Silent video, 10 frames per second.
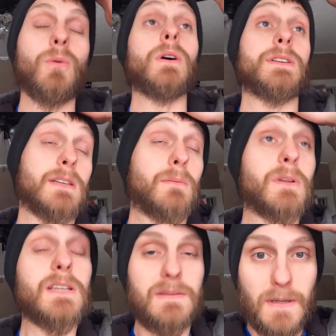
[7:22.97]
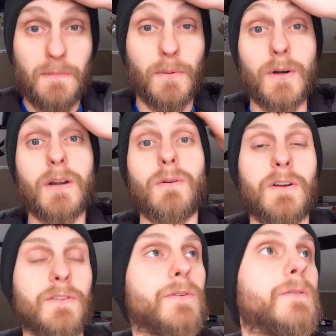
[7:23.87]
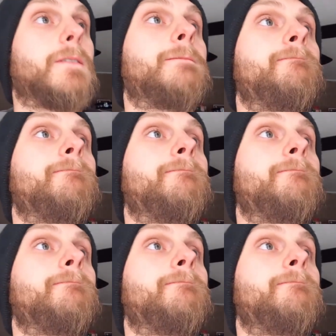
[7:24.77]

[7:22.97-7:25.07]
what some of these people are going through.